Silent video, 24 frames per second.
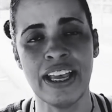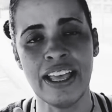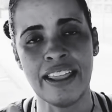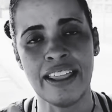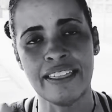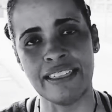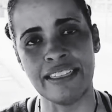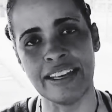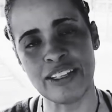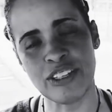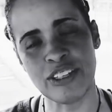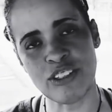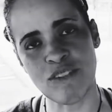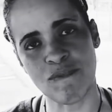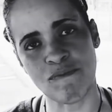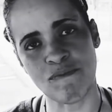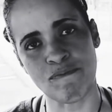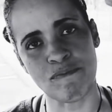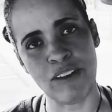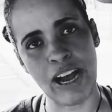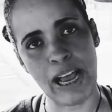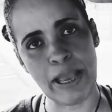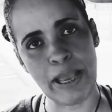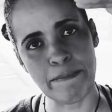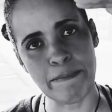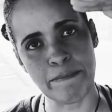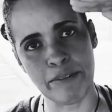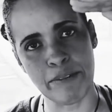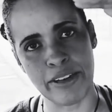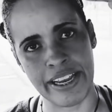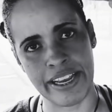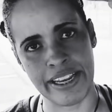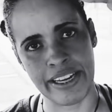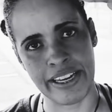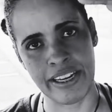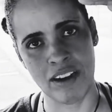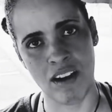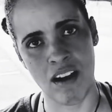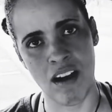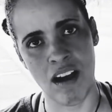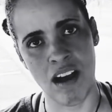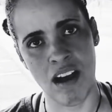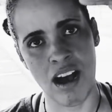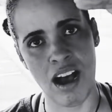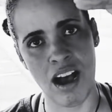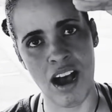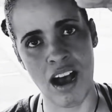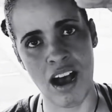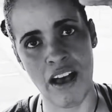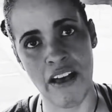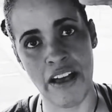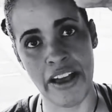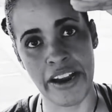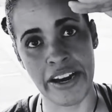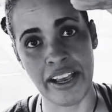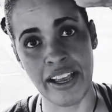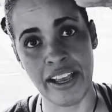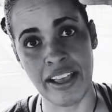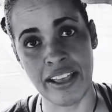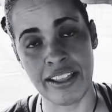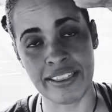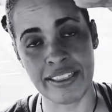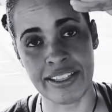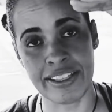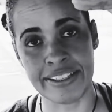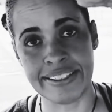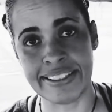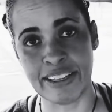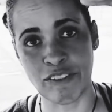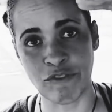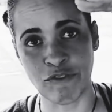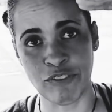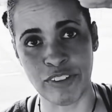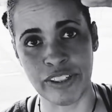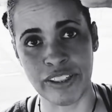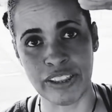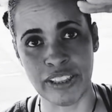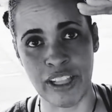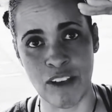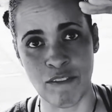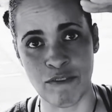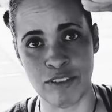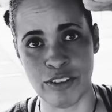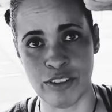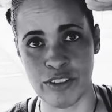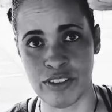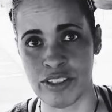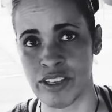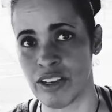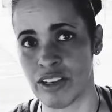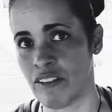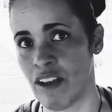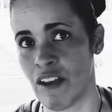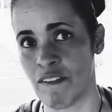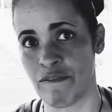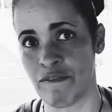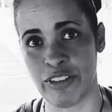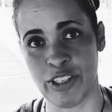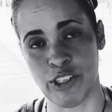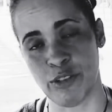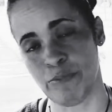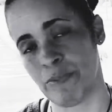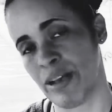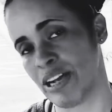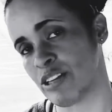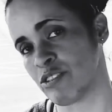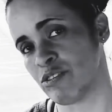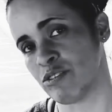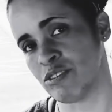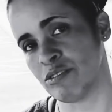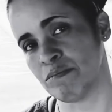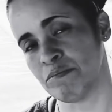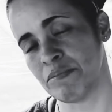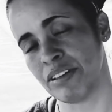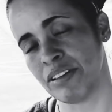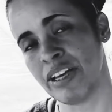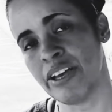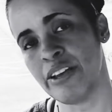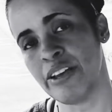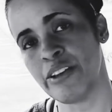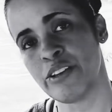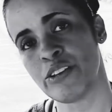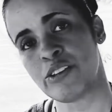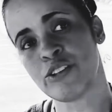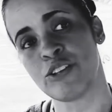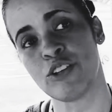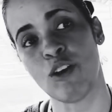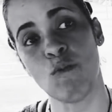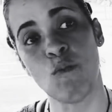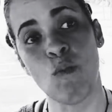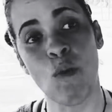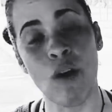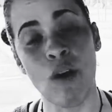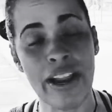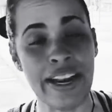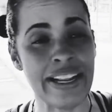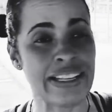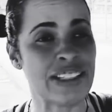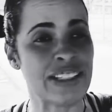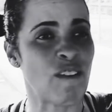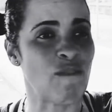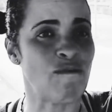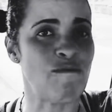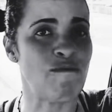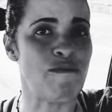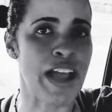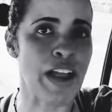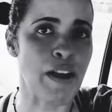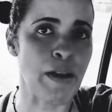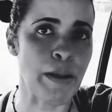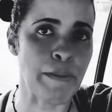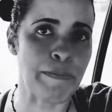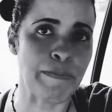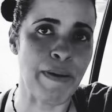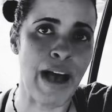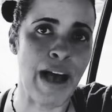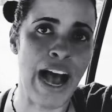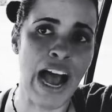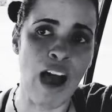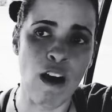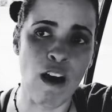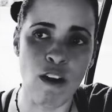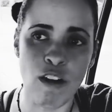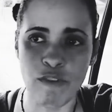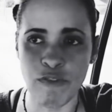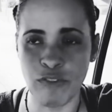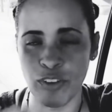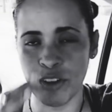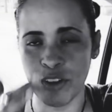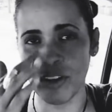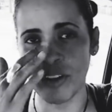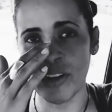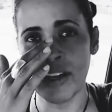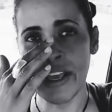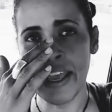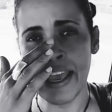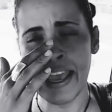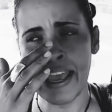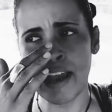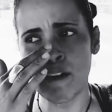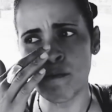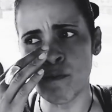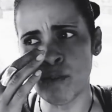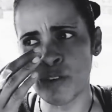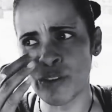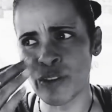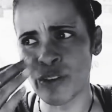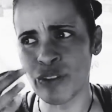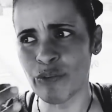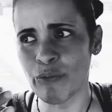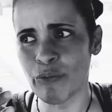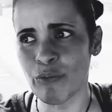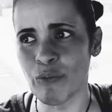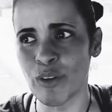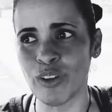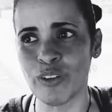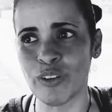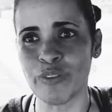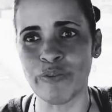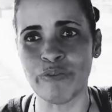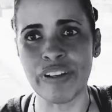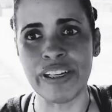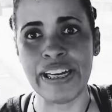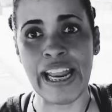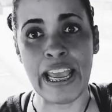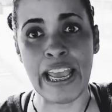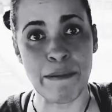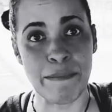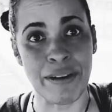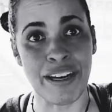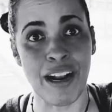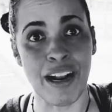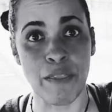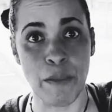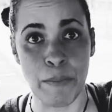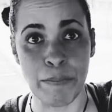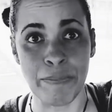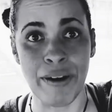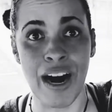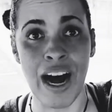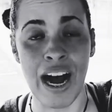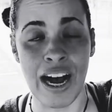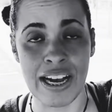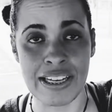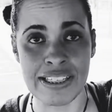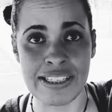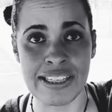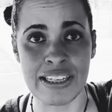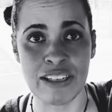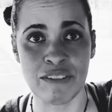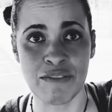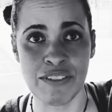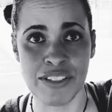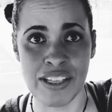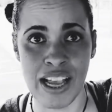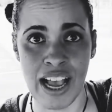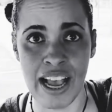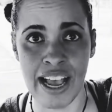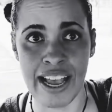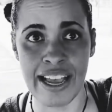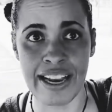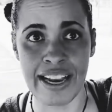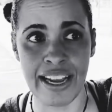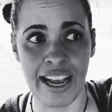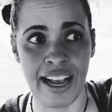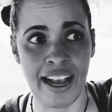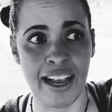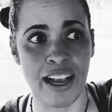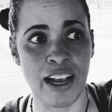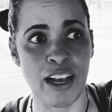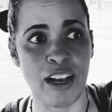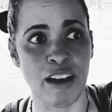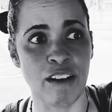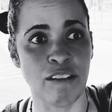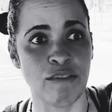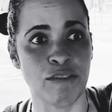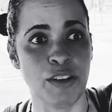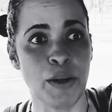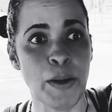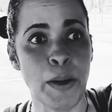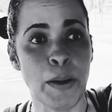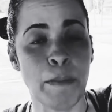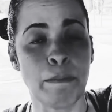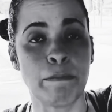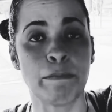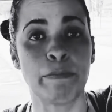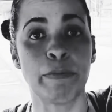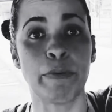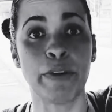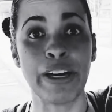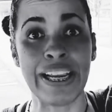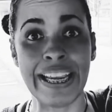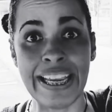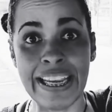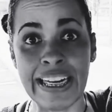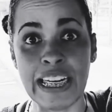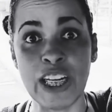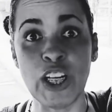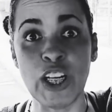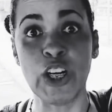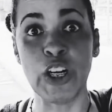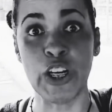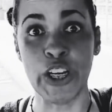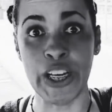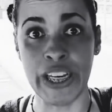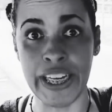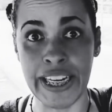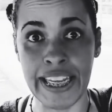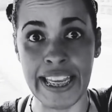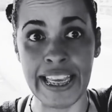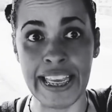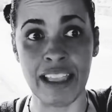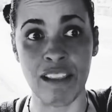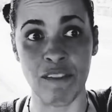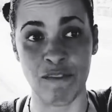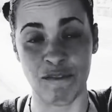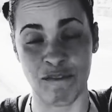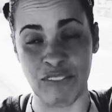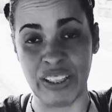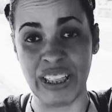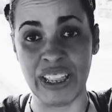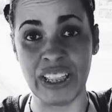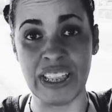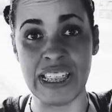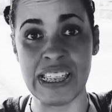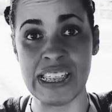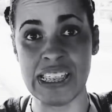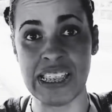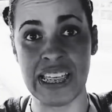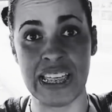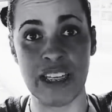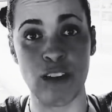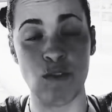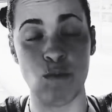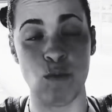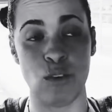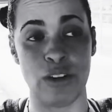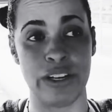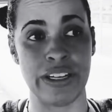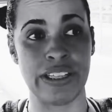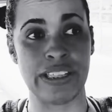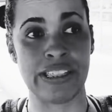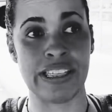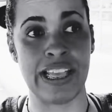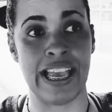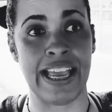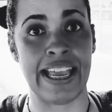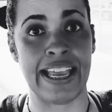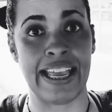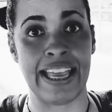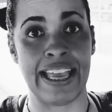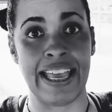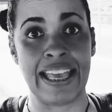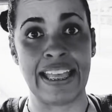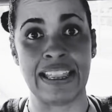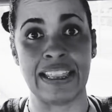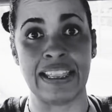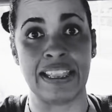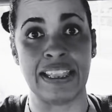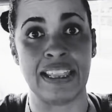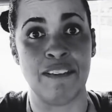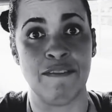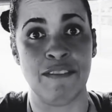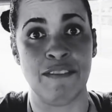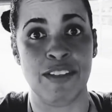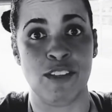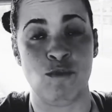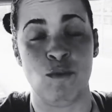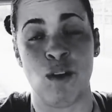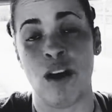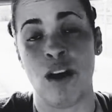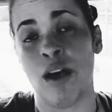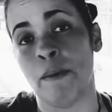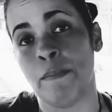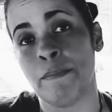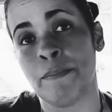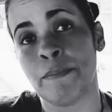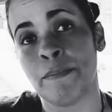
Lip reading: They just vibrate on the different levels of the spectrum. So one is a very powerful, and we'll name it on the positive side of bringing good feelings in, where it's like it lifts you up.